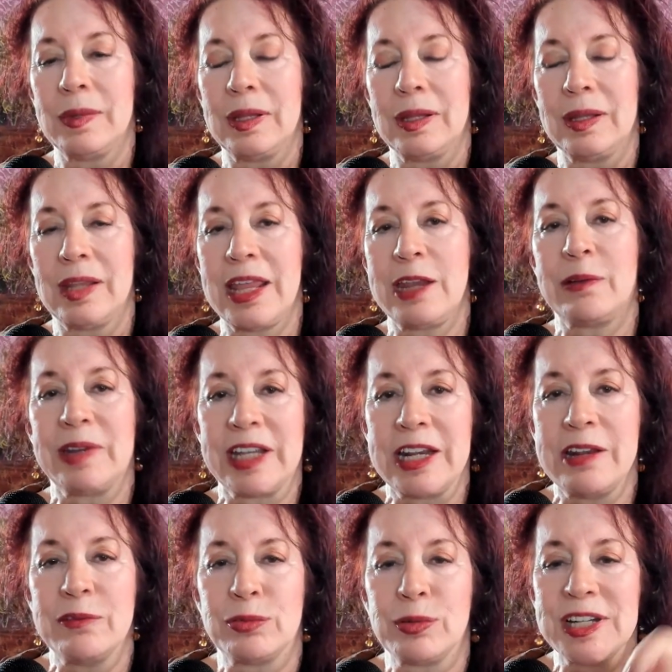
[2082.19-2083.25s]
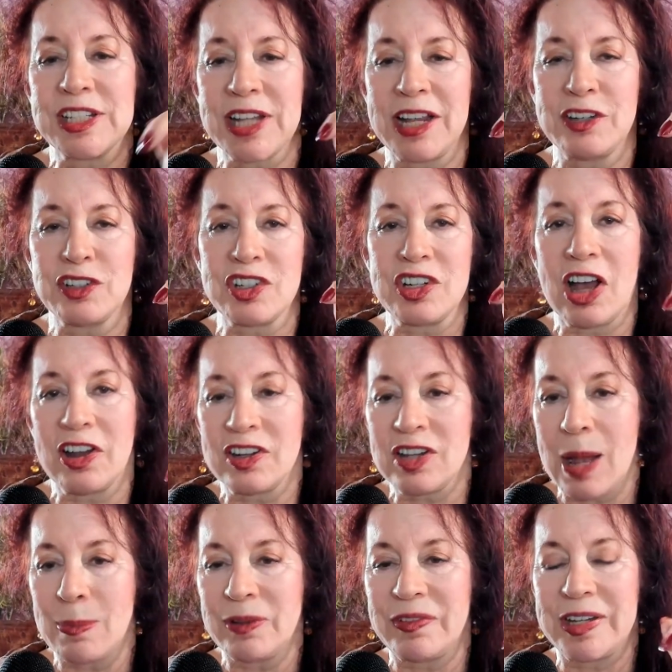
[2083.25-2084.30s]
layering an inference engine on
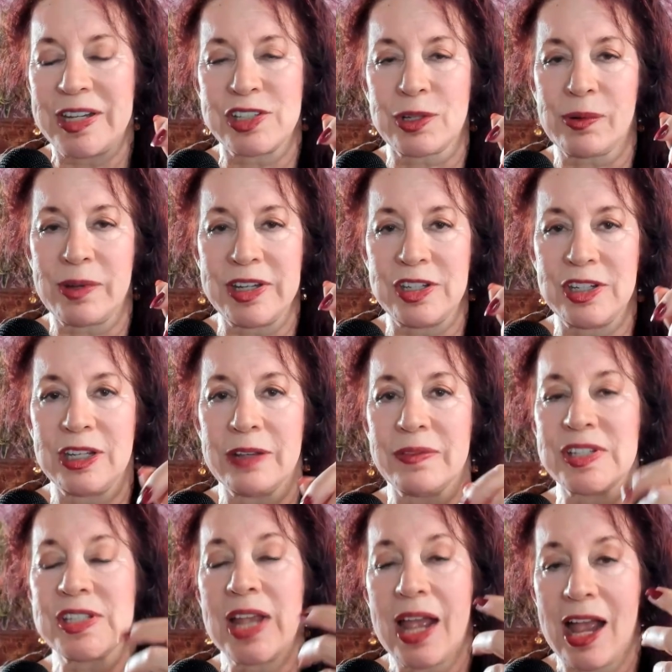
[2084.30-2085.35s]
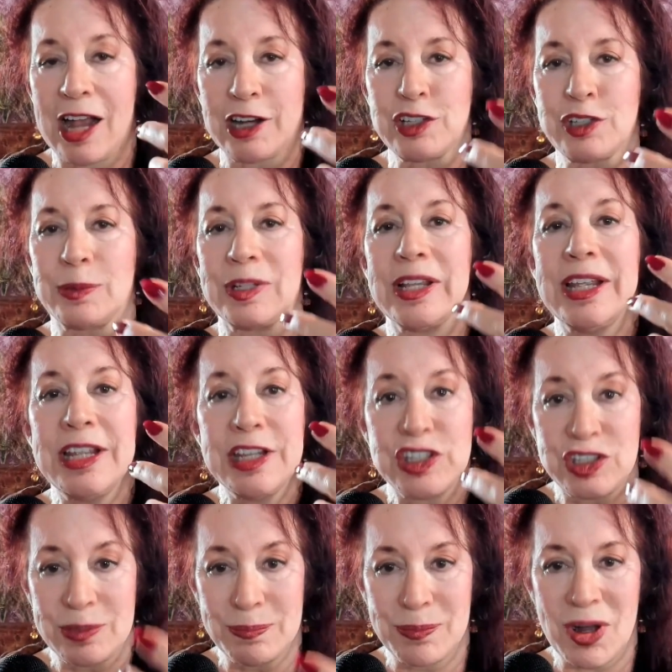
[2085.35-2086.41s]
top of it is going to give us actual
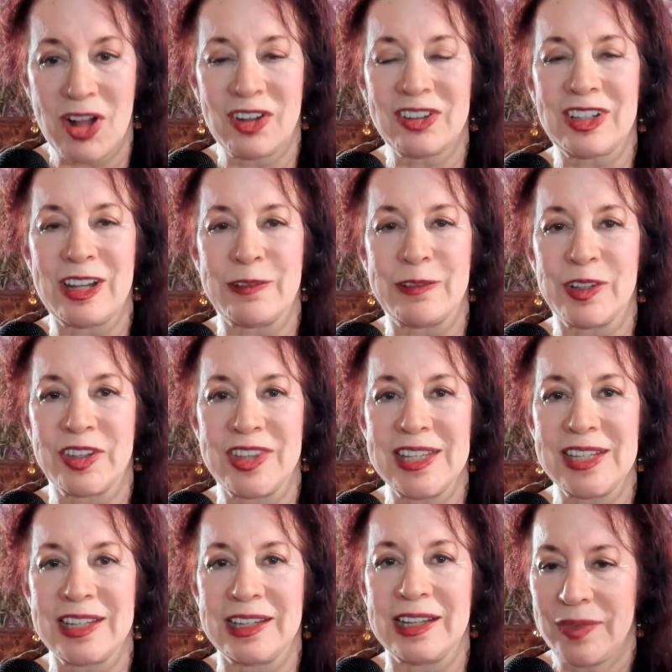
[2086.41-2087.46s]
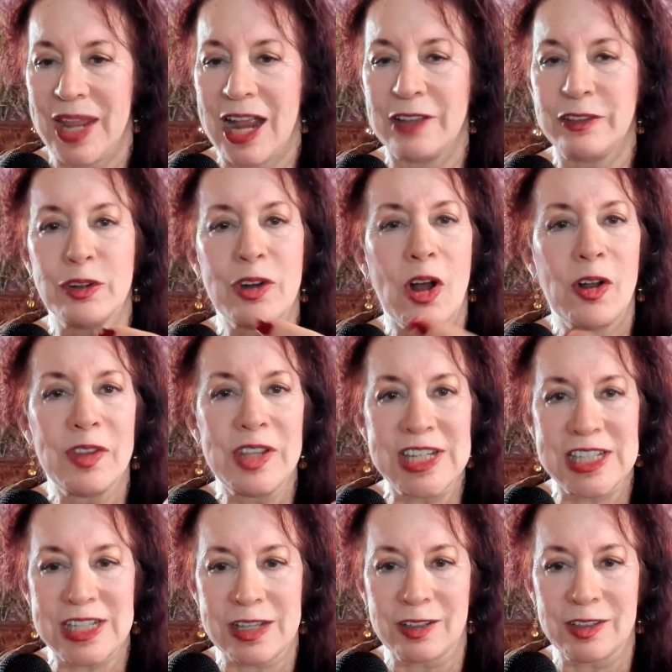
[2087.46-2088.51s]
symbolic level thinking. And there are all these
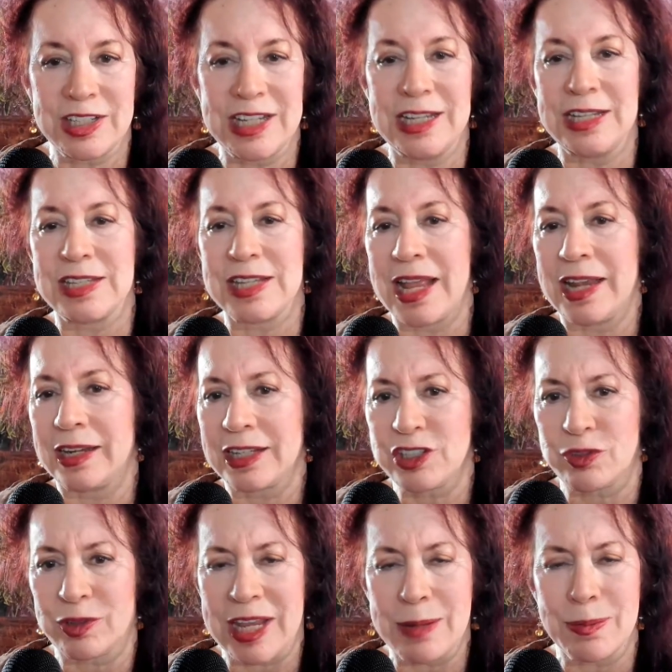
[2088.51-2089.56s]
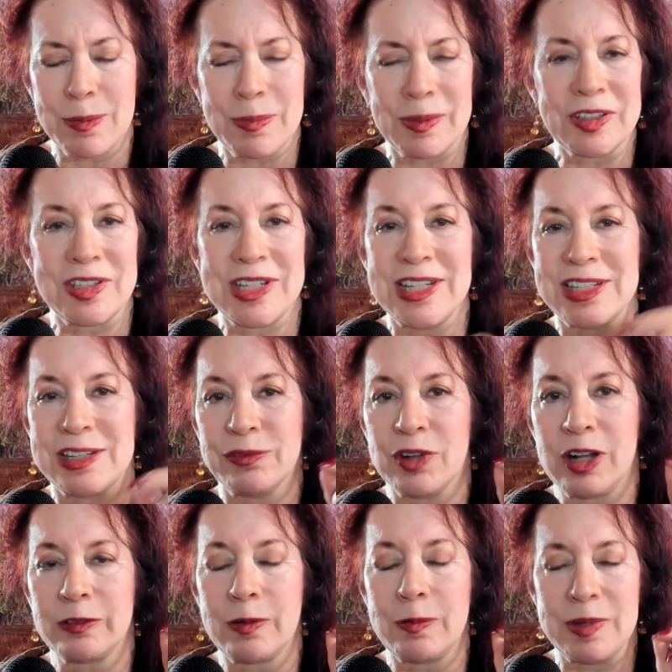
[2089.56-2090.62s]
subtleties and extra capabilities
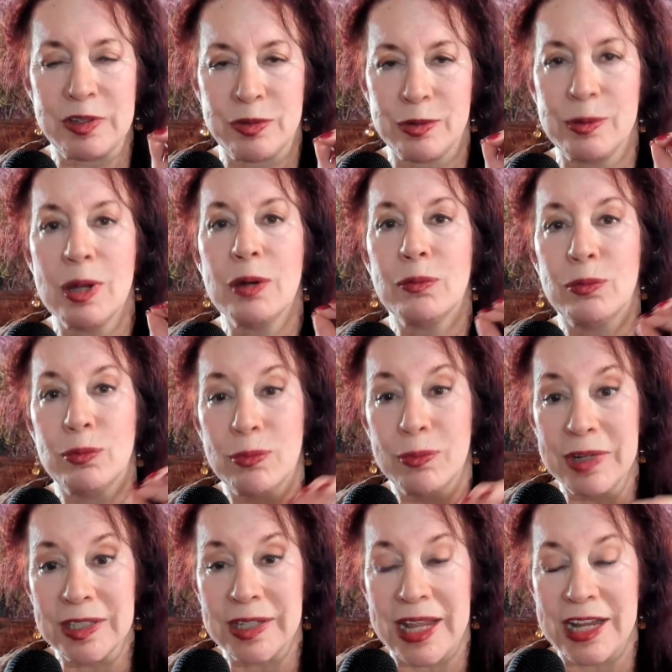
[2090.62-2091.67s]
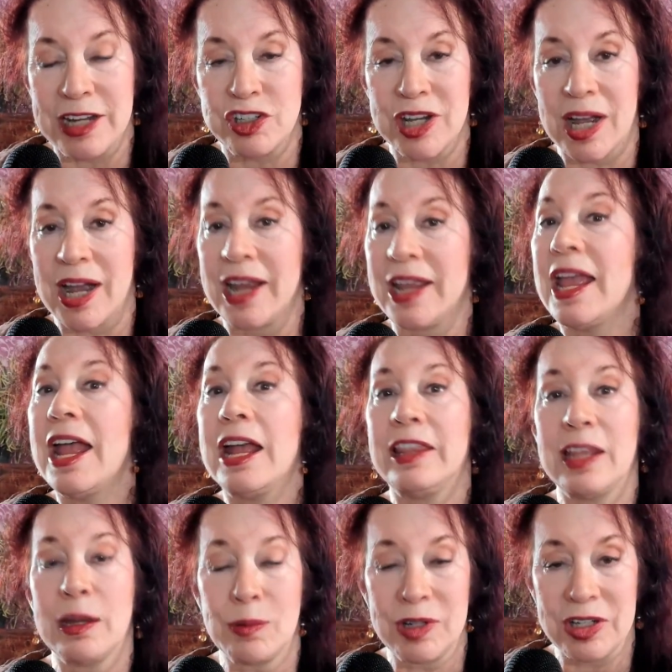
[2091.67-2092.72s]
involved when we do real AGI
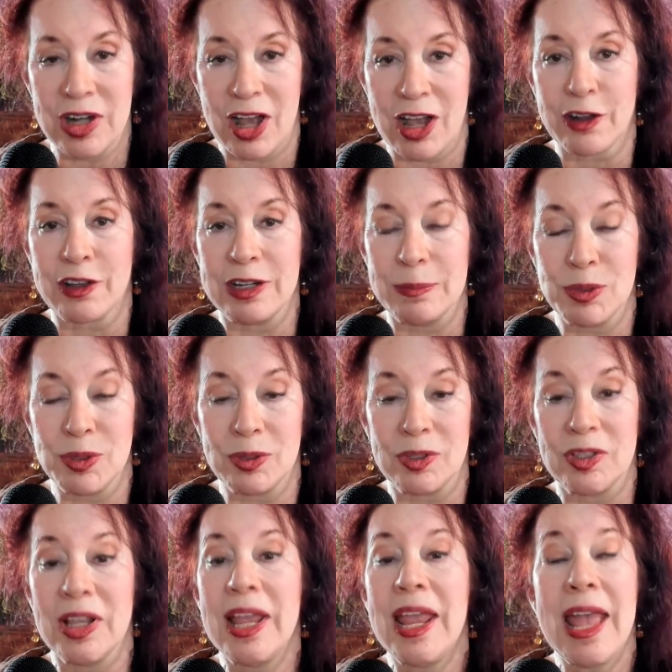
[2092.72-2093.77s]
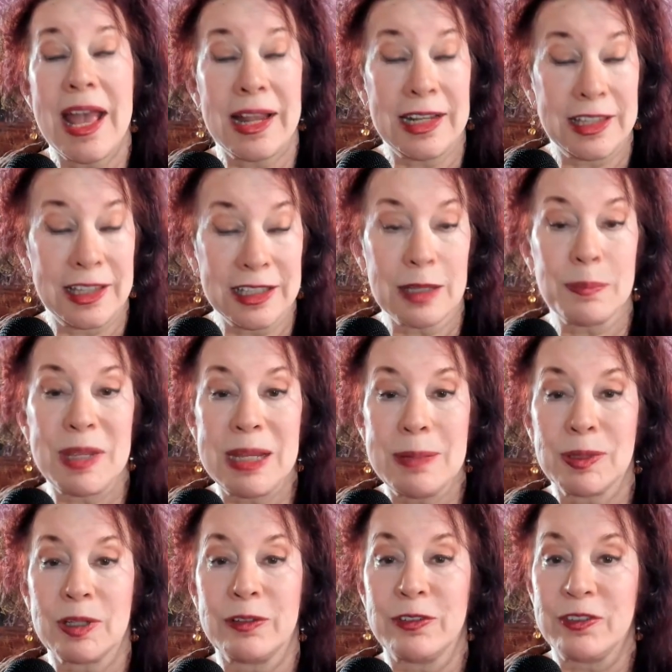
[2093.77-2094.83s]
that we're not going to pull. And I think that
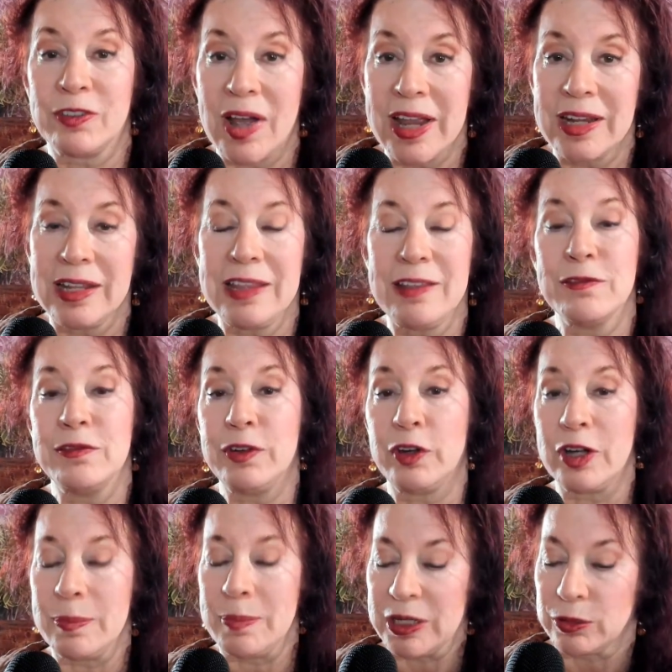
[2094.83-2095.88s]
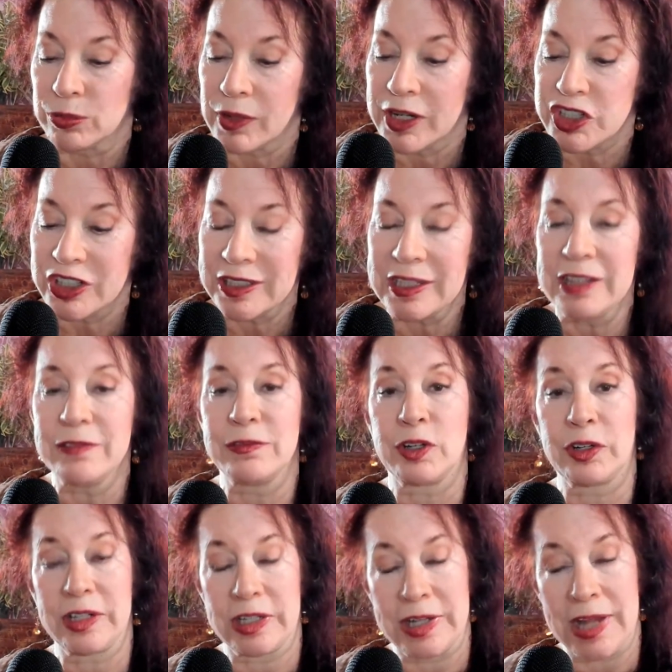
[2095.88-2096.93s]
people are finally, very begrudgingly,
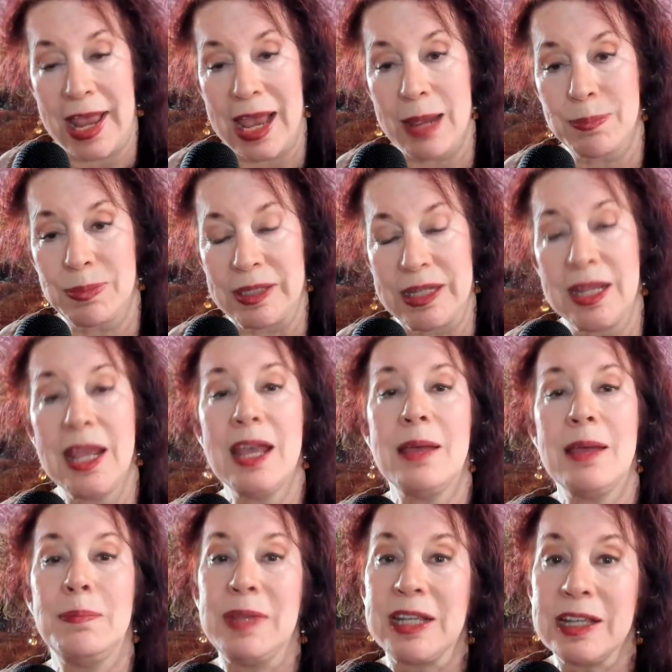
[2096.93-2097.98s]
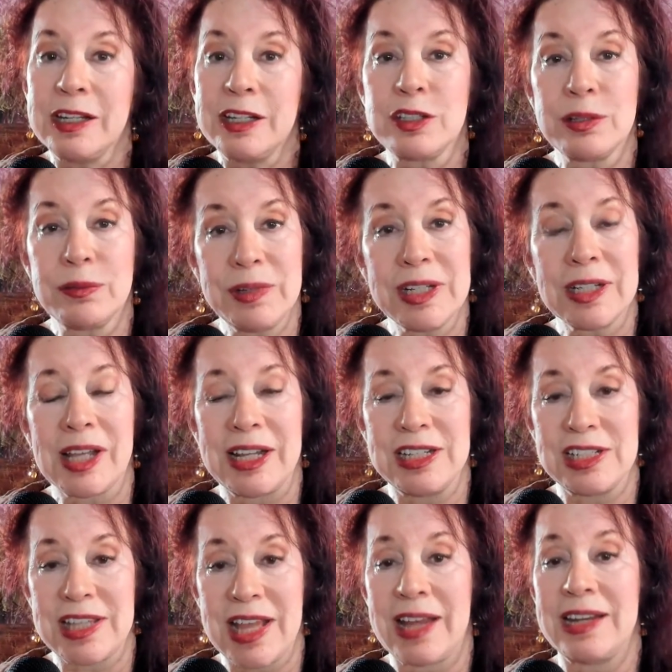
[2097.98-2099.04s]
very unhappily, beginning to
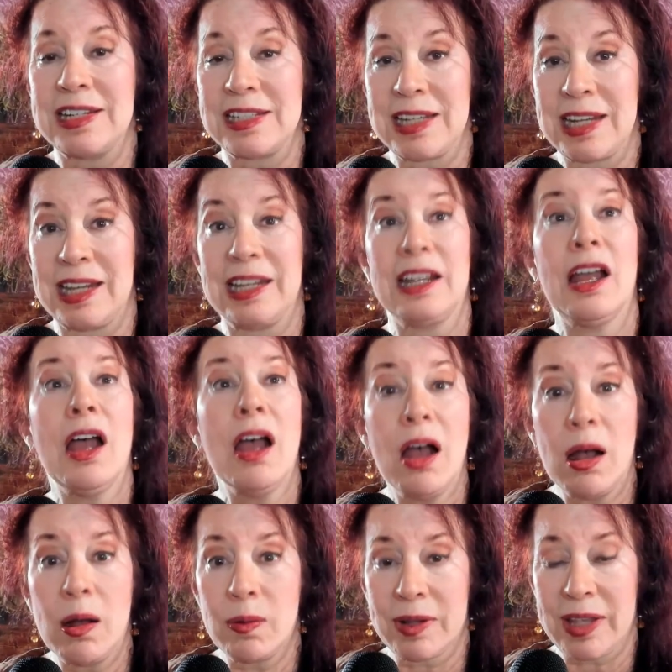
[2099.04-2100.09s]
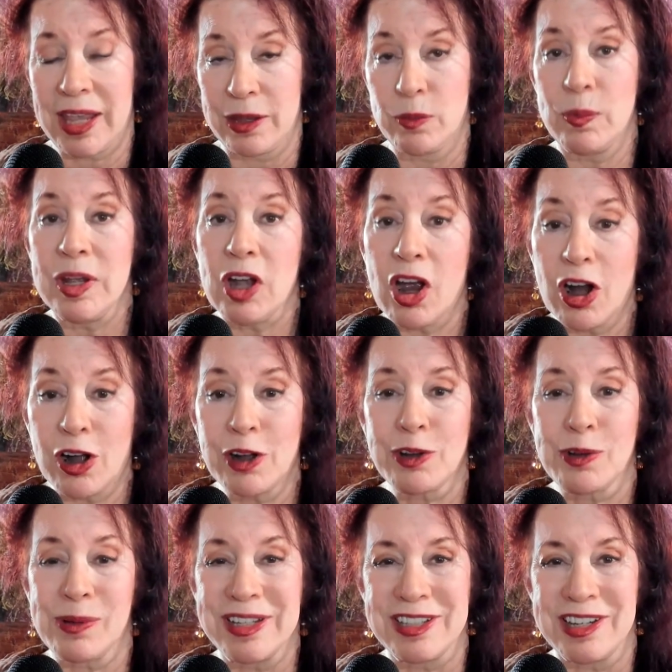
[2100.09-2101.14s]
realize that and saying, okay, we are
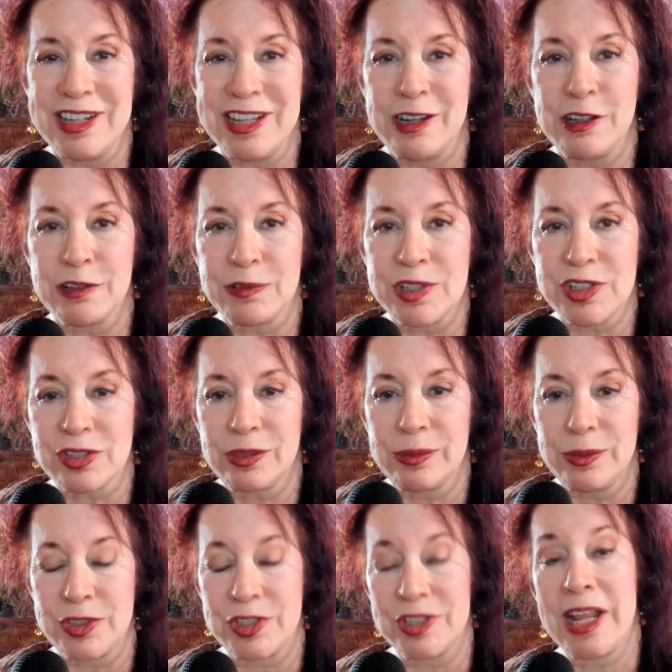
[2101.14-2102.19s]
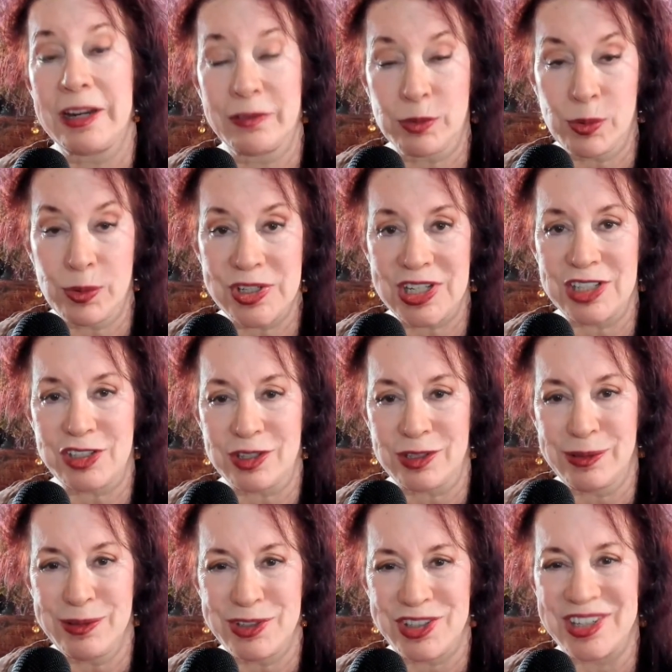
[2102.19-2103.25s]
going to need a different solution. And of course, that
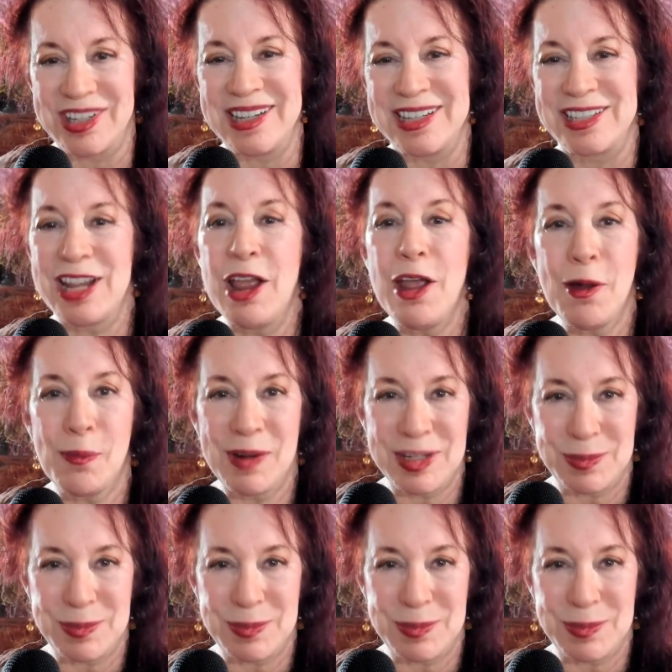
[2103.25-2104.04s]
solution is what's